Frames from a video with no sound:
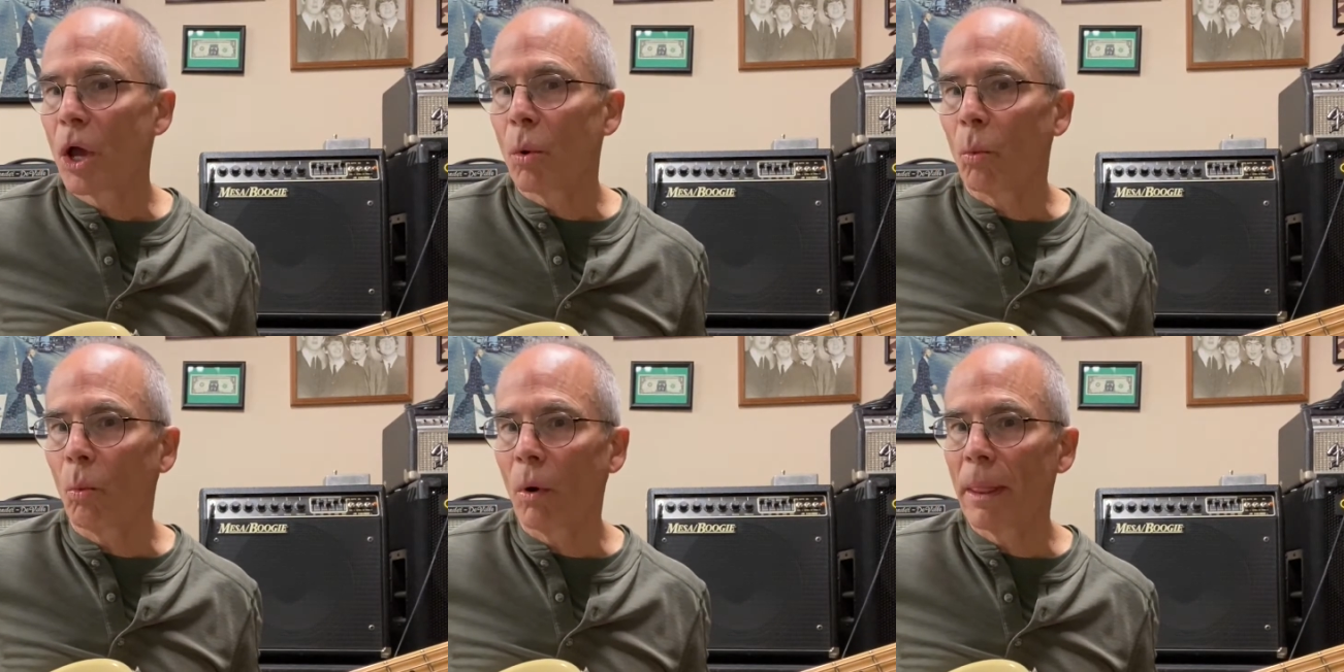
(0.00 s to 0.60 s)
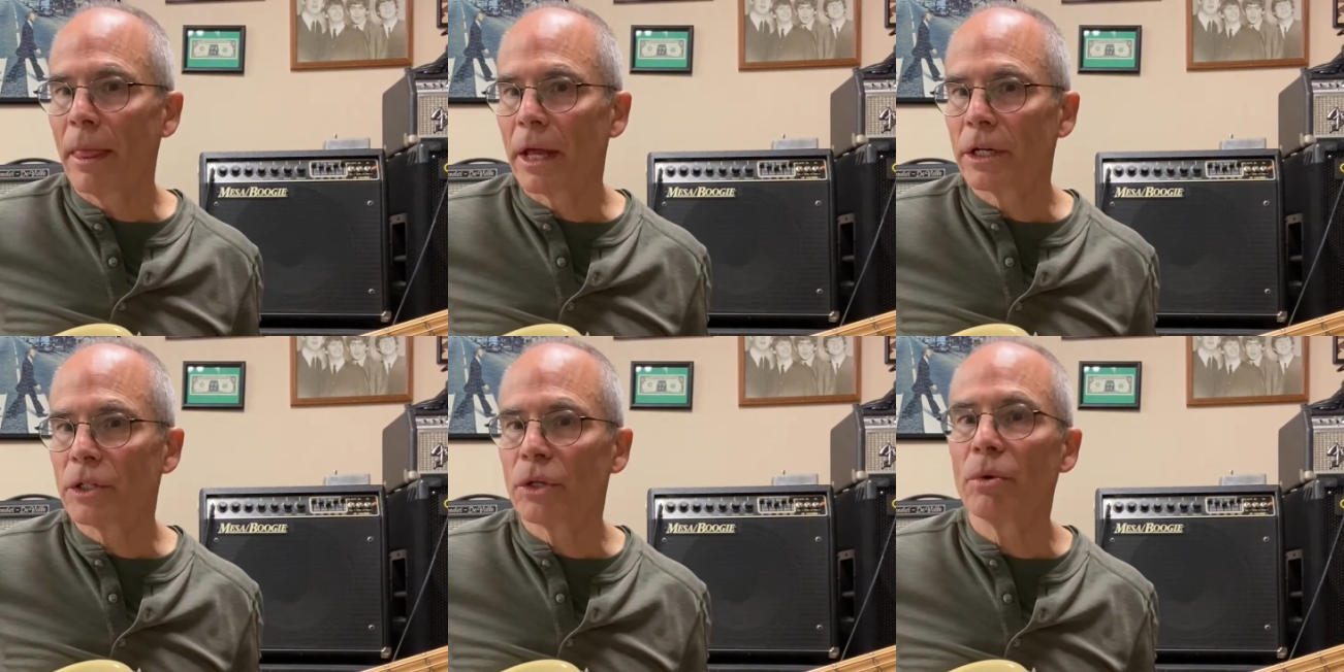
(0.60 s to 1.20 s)
1,
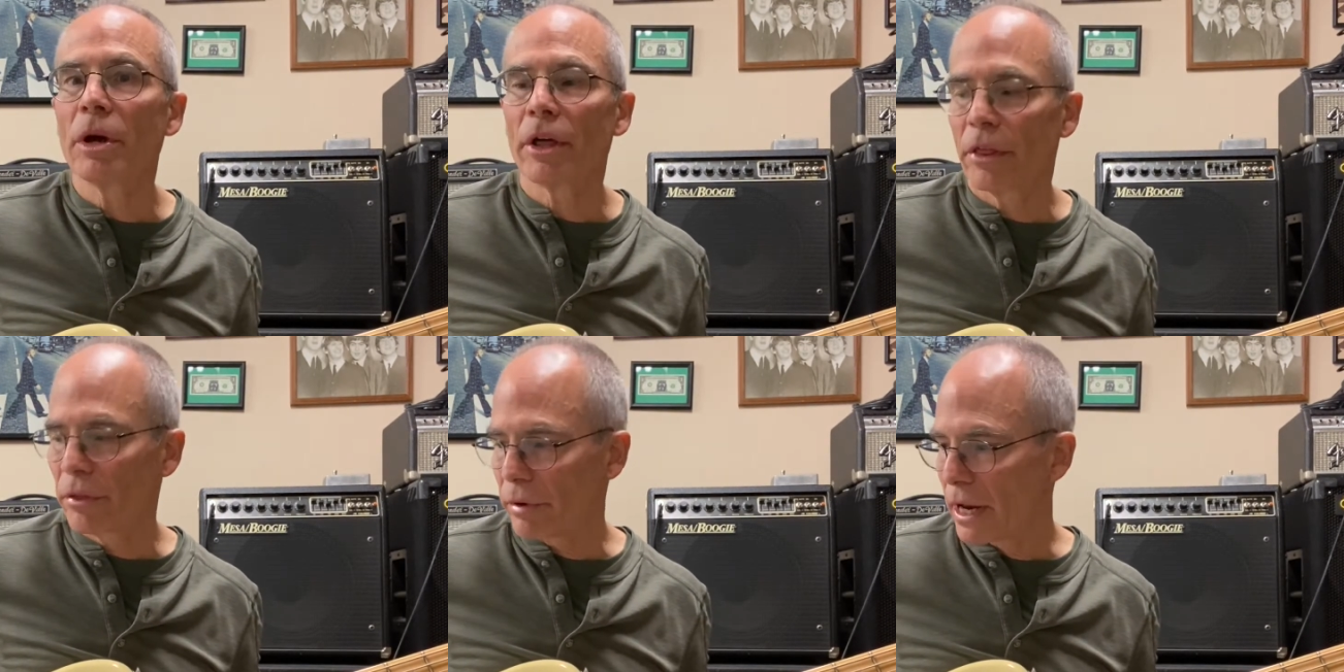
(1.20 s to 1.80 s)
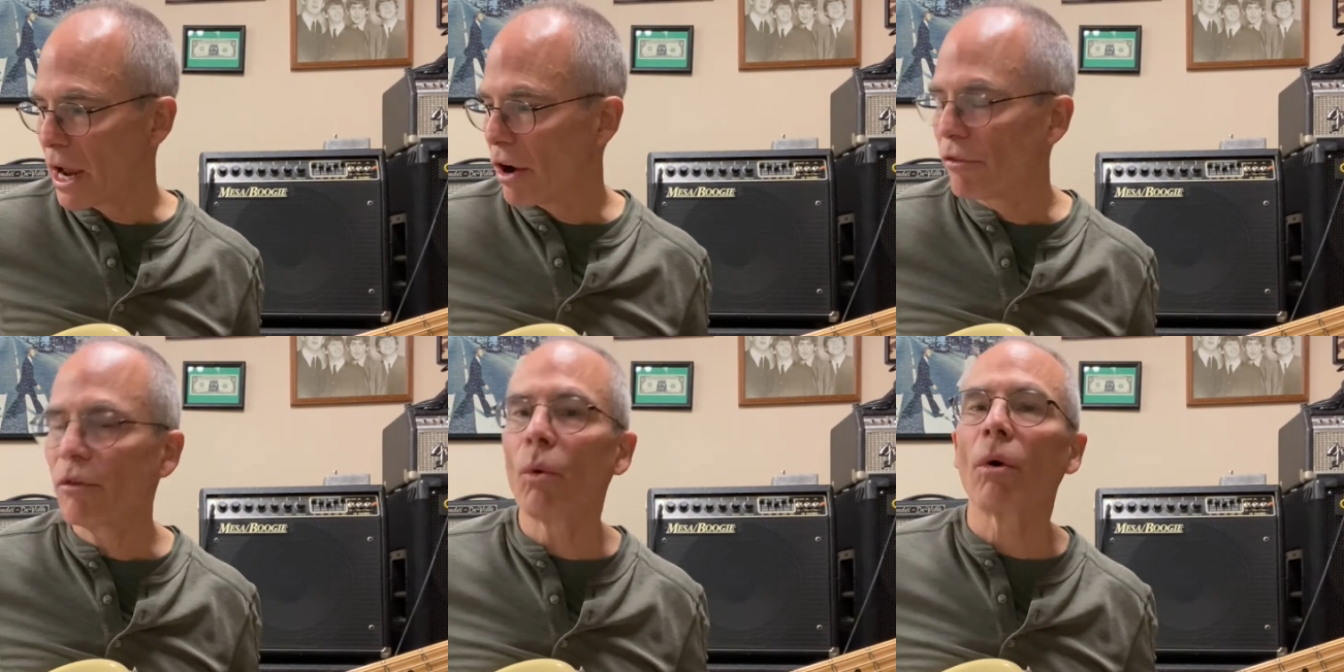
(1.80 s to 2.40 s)
2, 3,
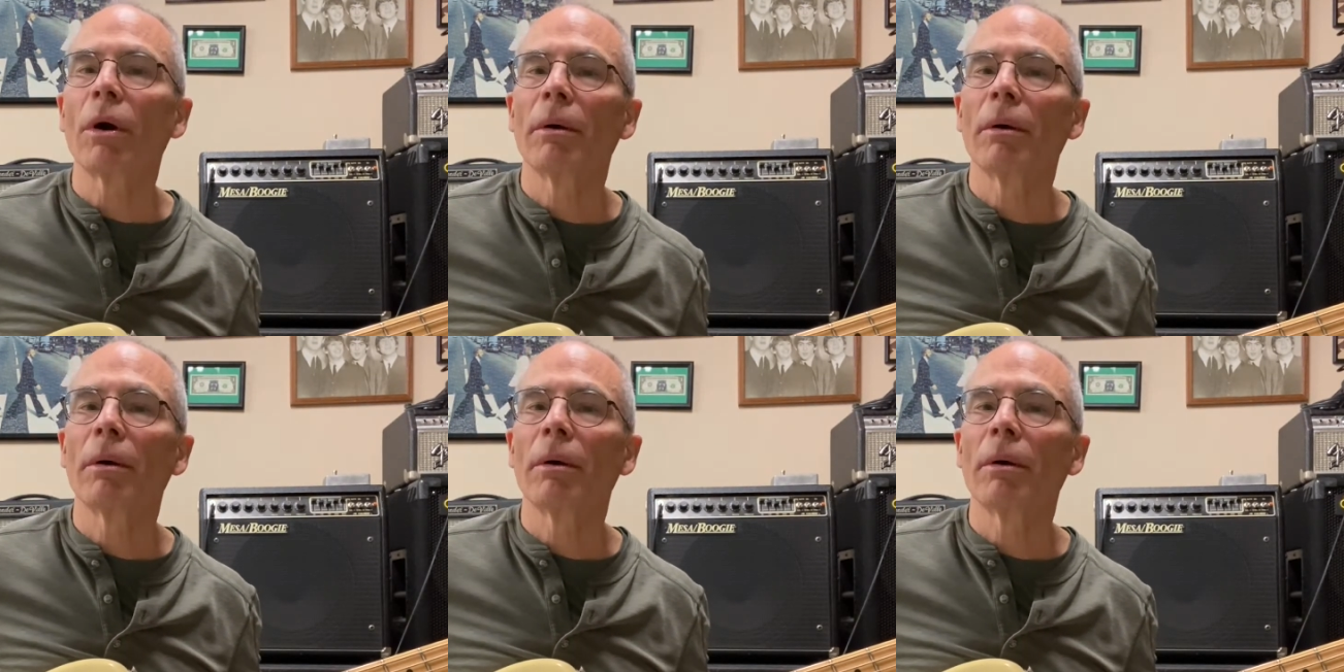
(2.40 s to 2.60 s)
4.